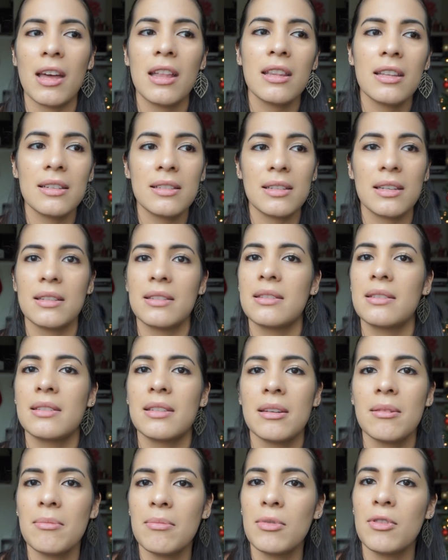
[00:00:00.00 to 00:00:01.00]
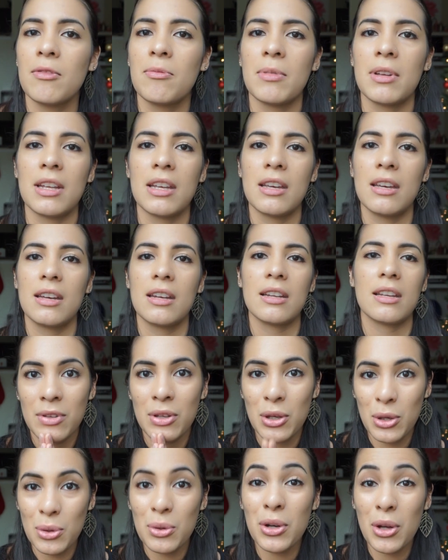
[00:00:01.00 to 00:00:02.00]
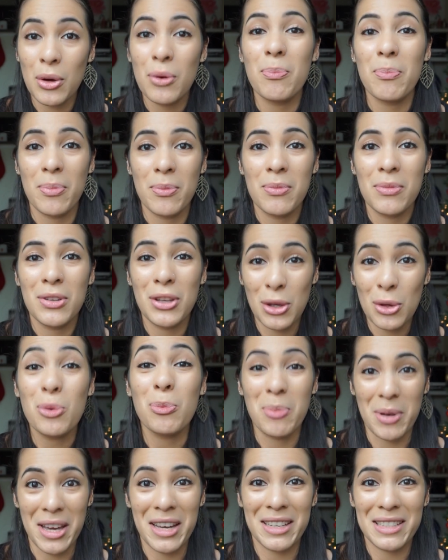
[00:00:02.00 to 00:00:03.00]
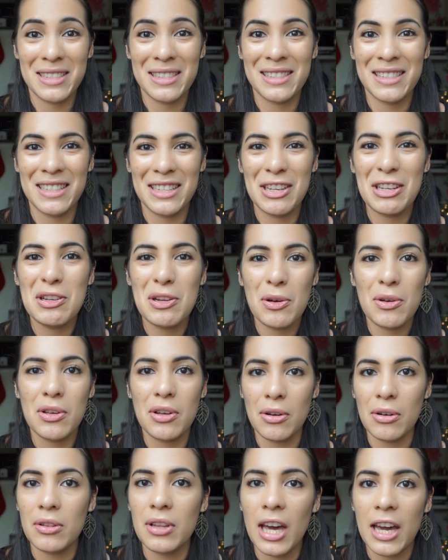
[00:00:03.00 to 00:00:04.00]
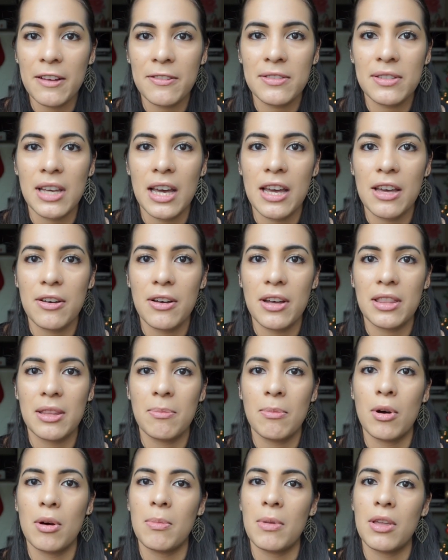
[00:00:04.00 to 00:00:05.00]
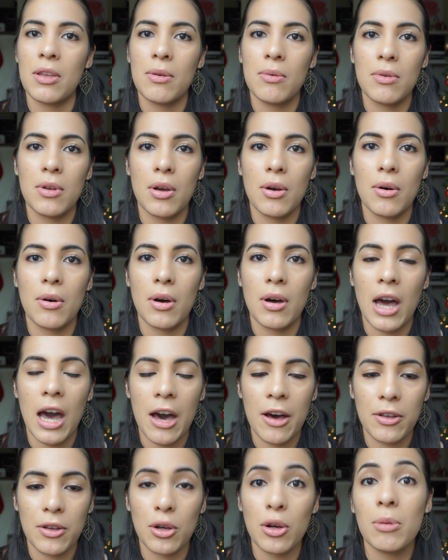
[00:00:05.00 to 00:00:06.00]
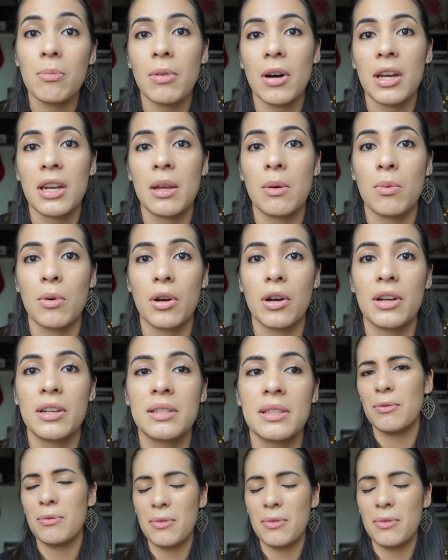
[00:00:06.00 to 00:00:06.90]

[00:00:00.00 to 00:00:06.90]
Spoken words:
At least get some movement in. You know you best. You know your lifestyle at the moment. You know how your body works.